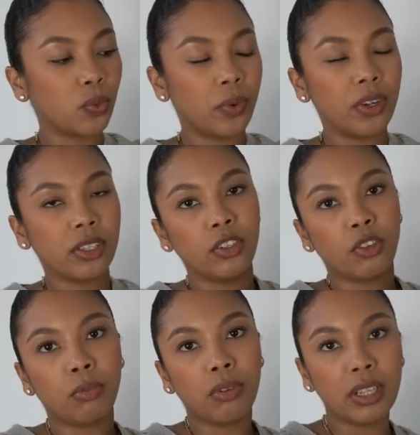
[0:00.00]
with your
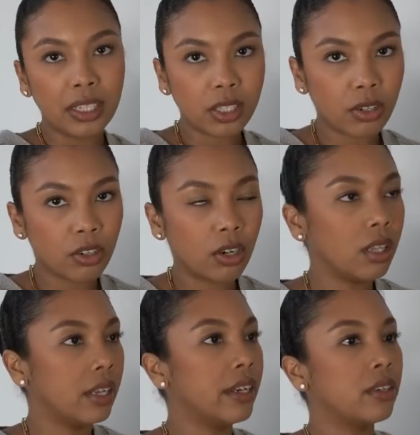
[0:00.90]
blazer,
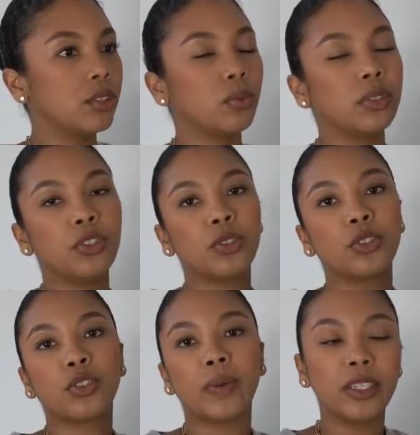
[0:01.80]
layered with your
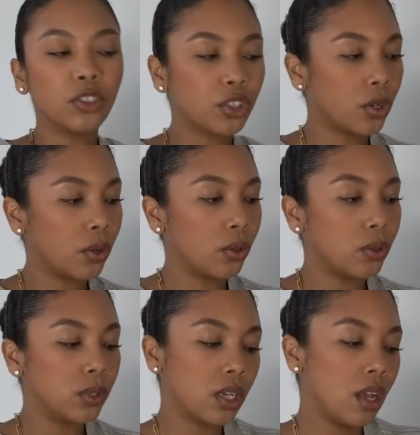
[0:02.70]
trench
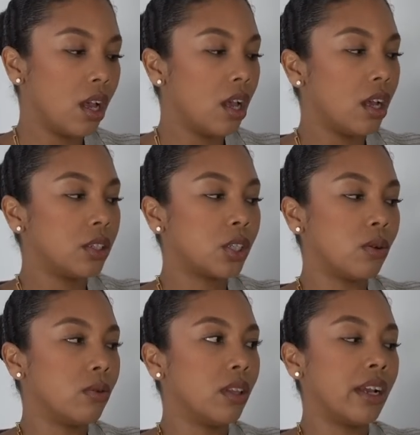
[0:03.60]
coat.
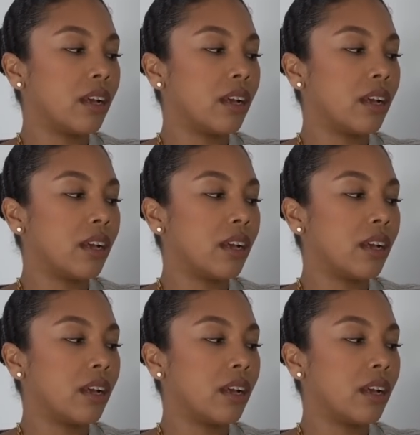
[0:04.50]
So like a